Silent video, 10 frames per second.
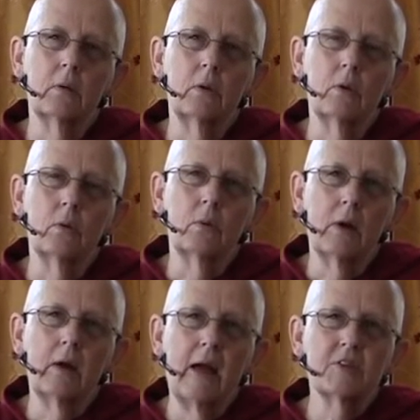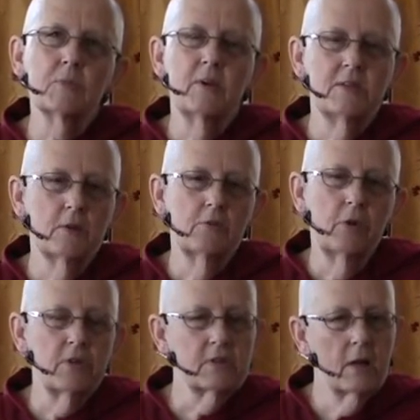You know, I ask myself
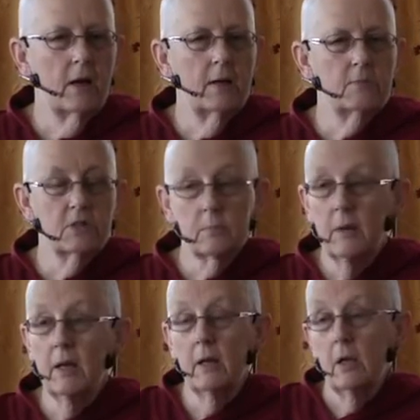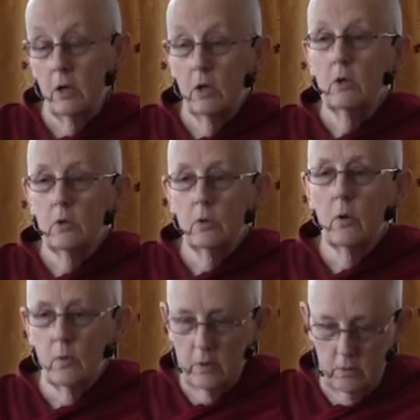all the time, Jigme,
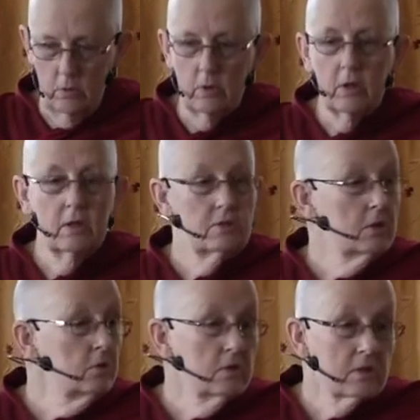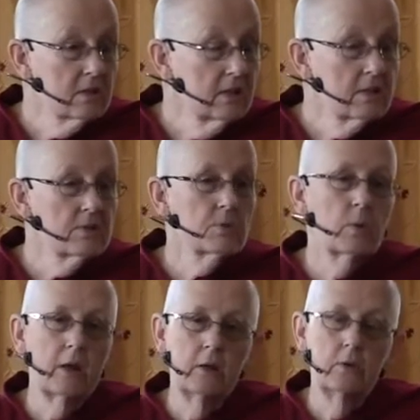you can continue to think this
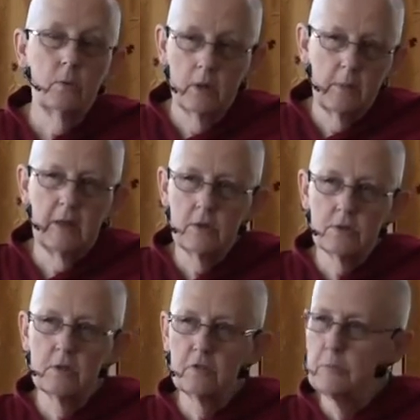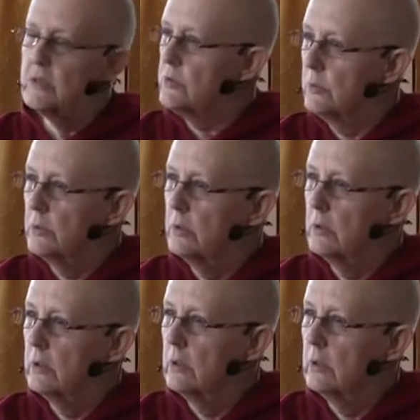way. Do you want to make yourself miserable?